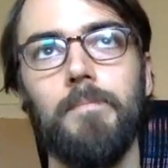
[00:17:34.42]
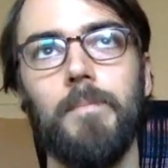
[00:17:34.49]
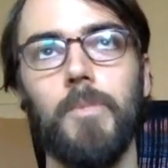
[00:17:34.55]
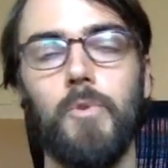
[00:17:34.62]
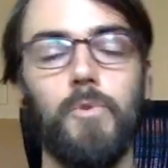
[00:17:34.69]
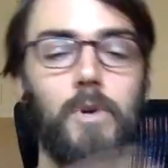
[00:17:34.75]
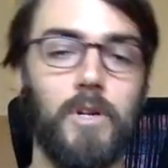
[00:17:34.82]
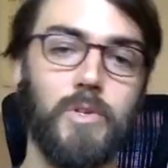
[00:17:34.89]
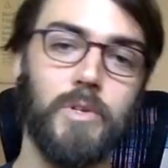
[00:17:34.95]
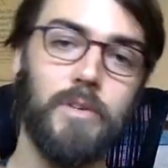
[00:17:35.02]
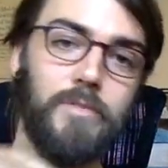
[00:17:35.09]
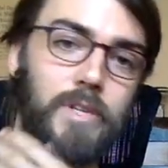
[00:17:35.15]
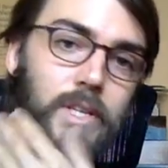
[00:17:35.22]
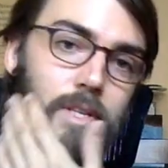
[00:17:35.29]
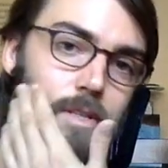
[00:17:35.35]
through all
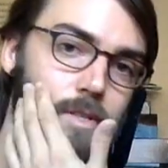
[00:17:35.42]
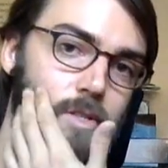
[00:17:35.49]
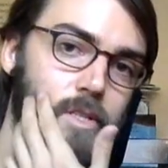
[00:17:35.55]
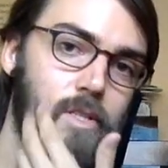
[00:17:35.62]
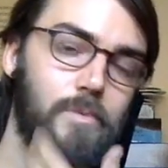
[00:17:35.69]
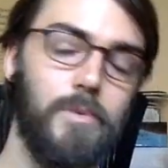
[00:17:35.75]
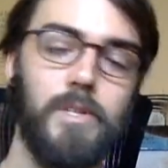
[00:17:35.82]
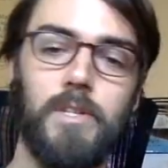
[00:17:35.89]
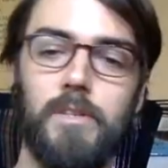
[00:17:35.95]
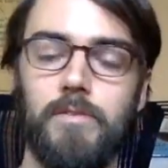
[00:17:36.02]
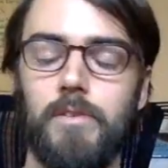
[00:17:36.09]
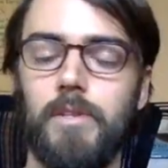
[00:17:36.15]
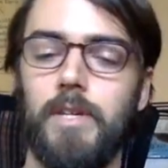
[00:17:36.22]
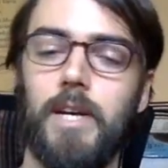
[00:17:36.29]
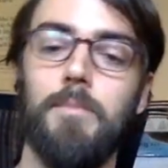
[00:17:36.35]
12 keys, just with a
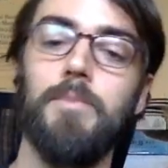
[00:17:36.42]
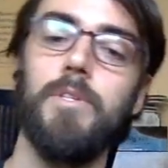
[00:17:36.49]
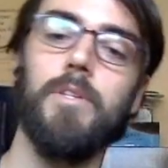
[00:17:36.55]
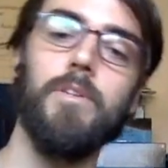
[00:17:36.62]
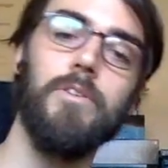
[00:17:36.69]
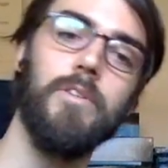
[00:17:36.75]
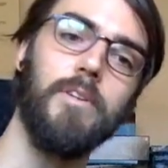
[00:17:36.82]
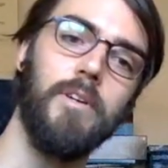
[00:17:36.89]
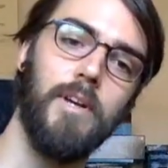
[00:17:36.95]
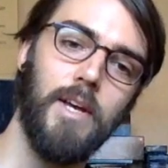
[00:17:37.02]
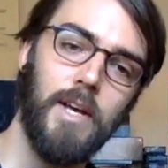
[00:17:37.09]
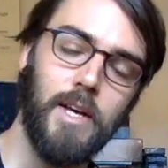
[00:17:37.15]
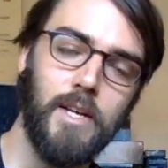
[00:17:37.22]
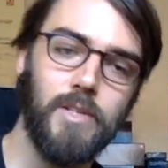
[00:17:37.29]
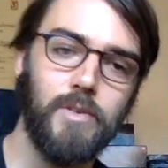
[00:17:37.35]
different time signature.
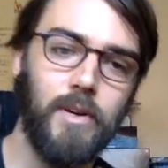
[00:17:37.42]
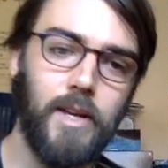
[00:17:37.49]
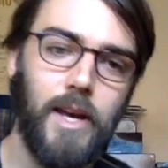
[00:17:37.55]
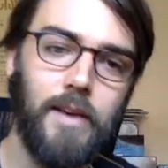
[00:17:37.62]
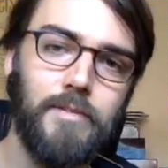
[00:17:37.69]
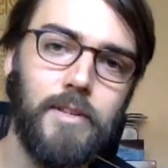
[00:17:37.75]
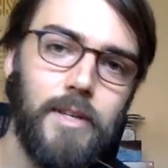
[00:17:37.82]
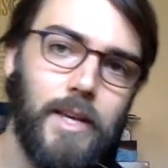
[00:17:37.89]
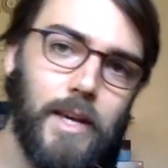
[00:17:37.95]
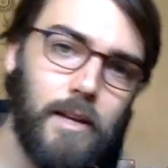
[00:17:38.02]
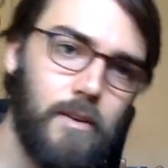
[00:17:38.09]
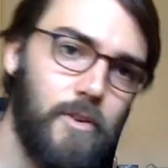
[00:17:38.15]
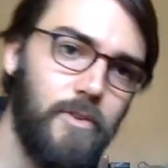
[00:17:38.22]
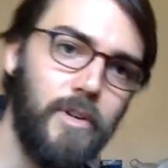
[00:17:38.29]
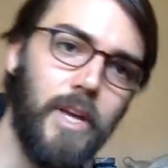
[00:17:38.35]
So I'll have to
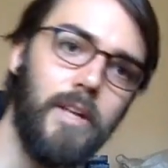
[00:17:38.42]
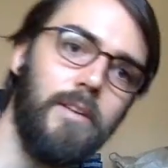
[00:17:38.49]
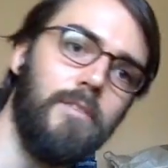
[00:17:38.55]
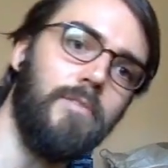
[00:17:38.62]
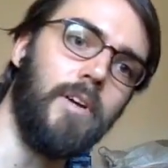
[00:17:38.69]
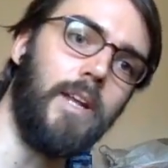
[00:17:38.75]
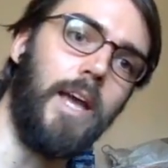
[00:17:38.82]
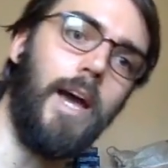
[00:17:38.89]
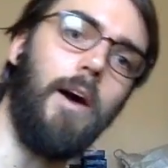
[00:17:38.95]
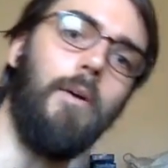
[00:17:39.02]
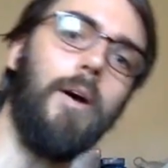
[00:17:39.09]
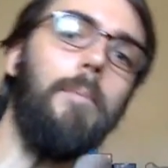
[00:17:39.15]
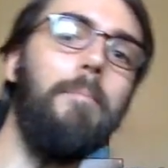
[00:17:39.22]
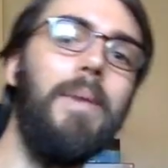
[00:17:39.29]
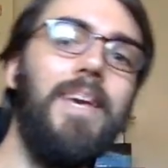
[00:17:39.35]
get creative on how
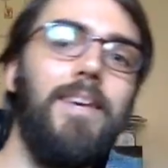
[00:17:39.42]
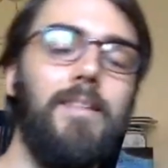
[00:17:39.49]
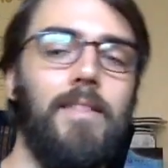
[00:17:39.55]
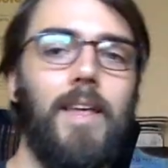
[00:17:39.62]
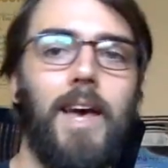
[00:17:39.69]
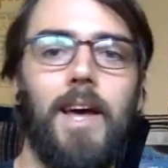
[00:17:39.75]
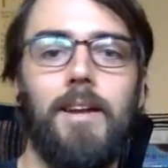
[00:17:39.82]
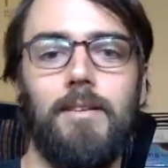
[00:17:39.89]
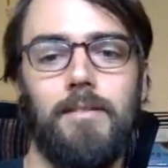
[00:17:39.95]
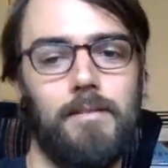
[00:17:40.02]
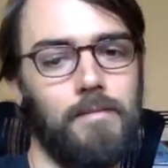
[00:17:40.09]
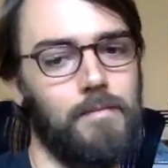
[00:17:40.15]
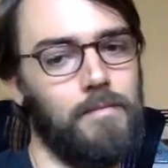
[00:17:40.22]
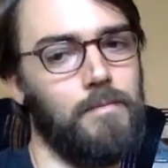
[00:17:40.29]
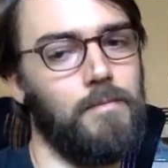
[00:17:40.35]
I make that
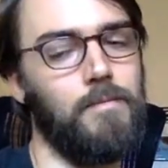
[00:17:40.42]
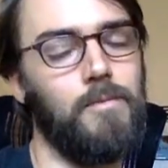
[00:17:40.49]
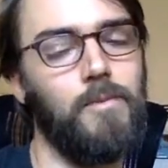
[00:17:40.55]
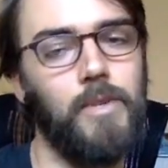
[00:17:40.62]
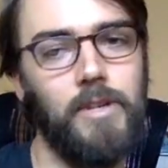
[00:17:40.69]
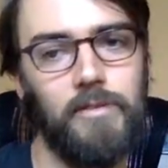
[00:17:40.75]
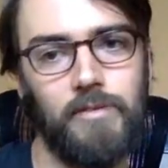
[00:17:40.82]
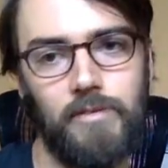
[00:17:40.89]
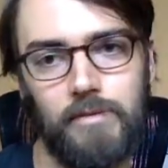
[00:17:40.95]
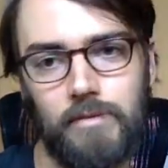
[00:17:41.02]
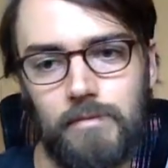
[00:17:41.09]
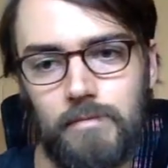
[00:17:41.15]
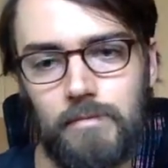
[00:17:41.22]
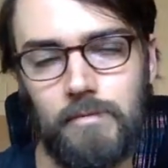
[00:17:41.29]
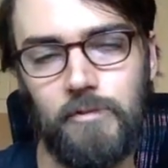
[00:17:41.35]
riff
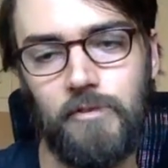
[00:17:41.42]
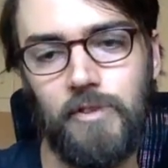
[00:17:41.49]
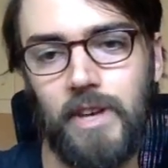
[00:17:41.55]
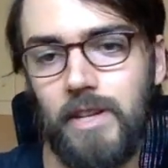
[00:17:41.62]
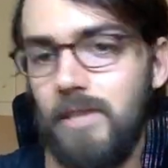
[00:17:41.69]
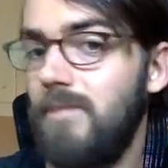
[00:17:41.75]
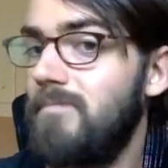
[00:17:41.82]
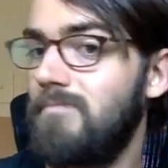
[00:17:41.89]
fit.